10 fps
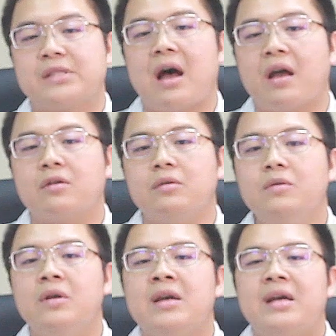
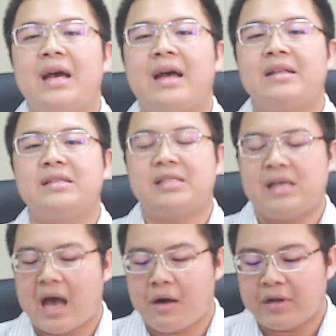cycle and
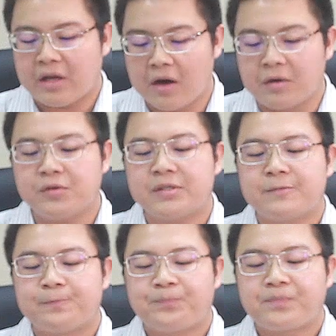see how it
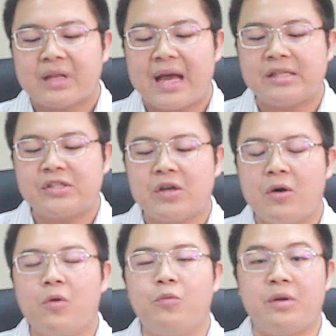goes. And
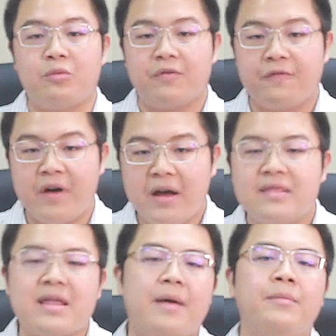so we
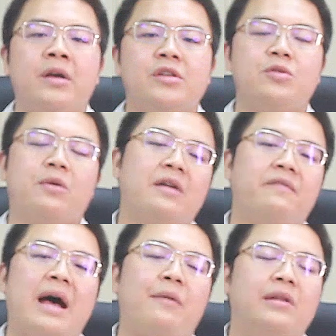referred them to one of
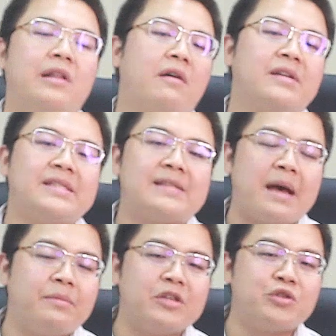our
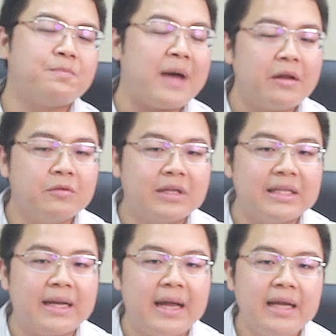long-established panel
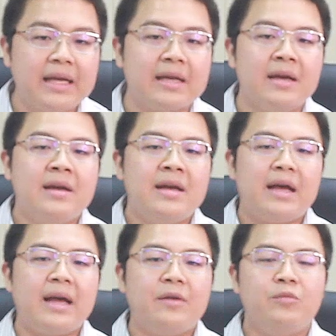clinic,
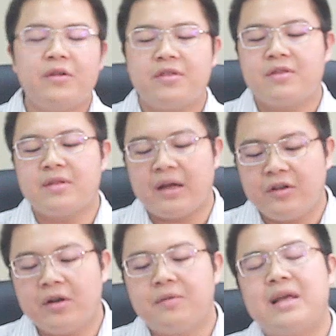and with
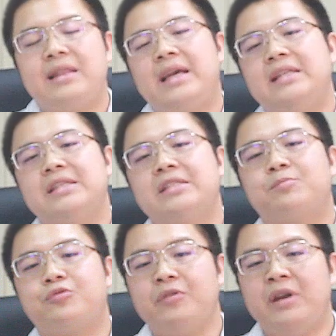the
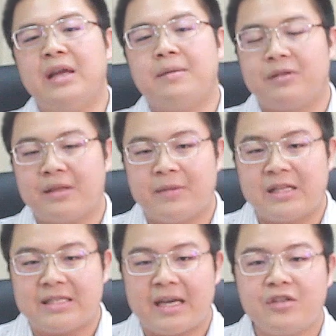latest
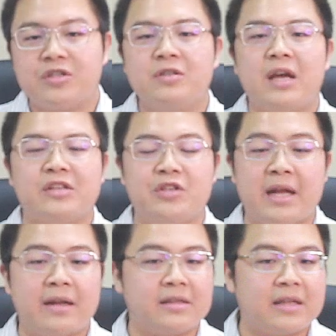pre-implementation
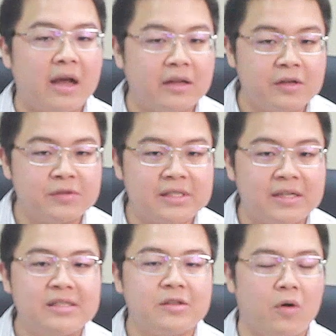genetic
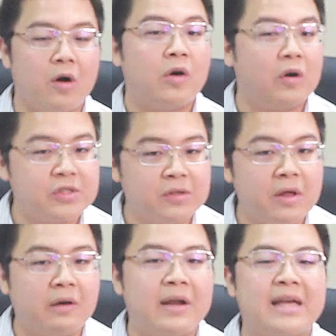diagnosis, or also
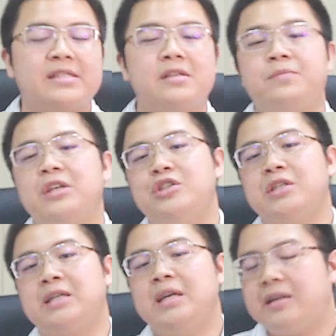known as the
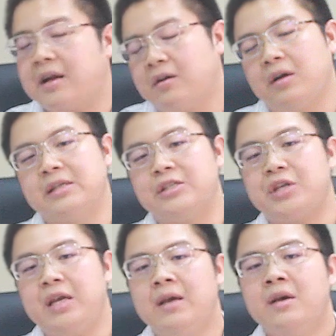PGD
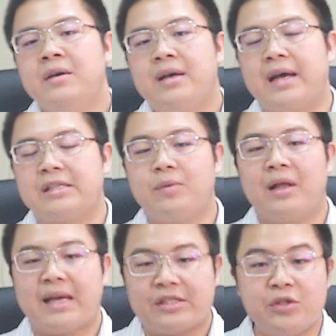technology, as
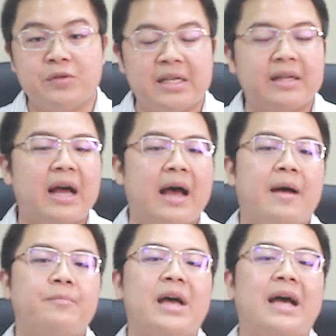well as using
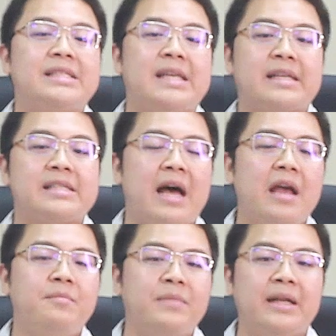
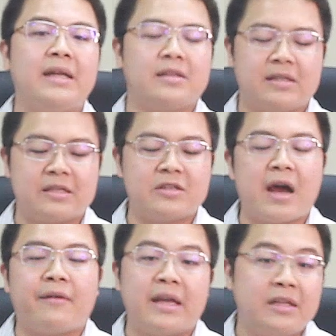ICSI, meaning the
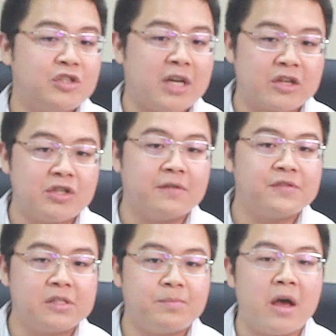direct injection of
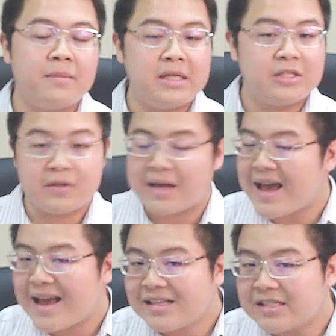sperm into the
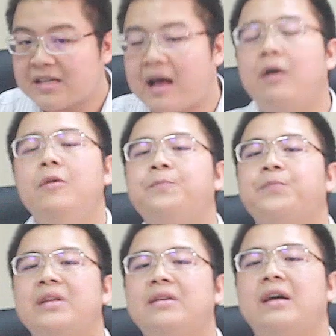egg cell,
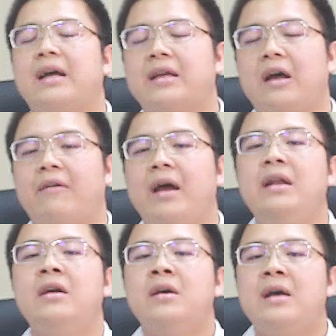all
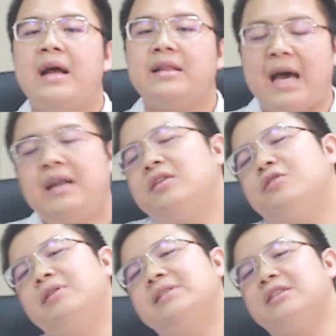right, that
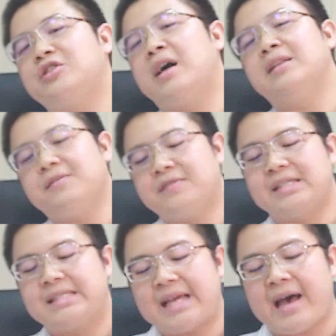increased the chance of
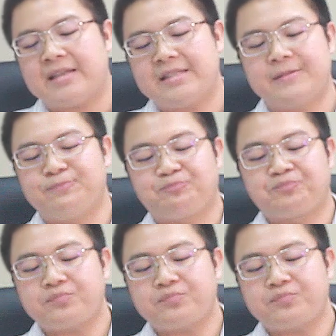success.